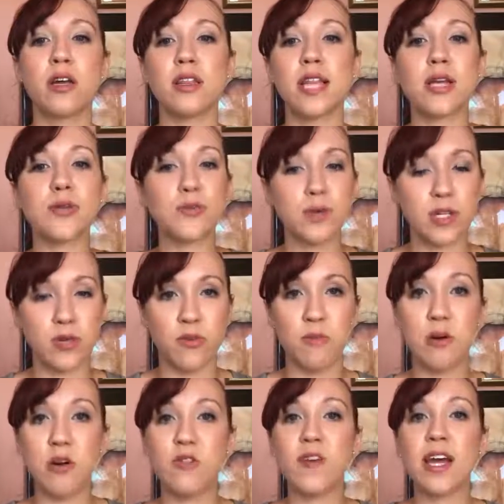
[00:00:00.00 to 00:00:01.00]
that's what we do. We
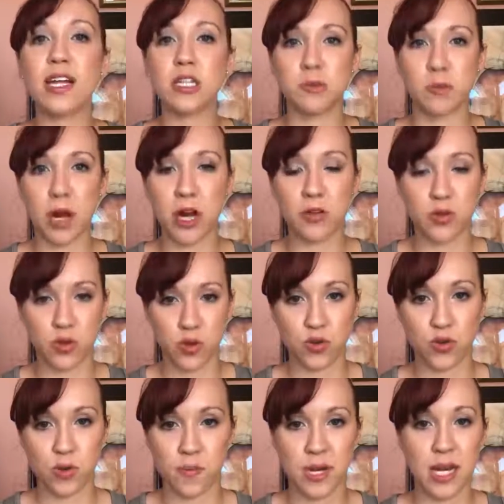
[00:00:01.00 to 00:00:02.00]
motivate and inspire through
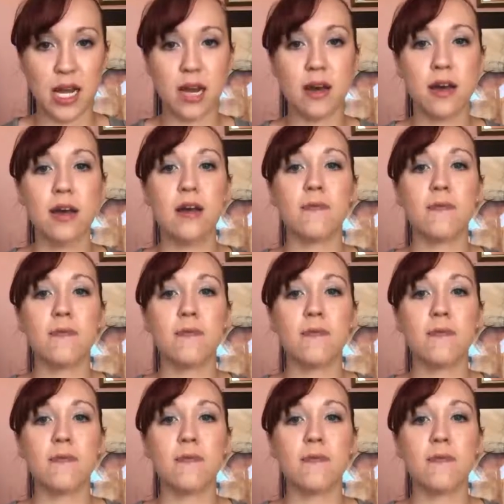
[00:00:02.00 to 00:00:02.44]
social media.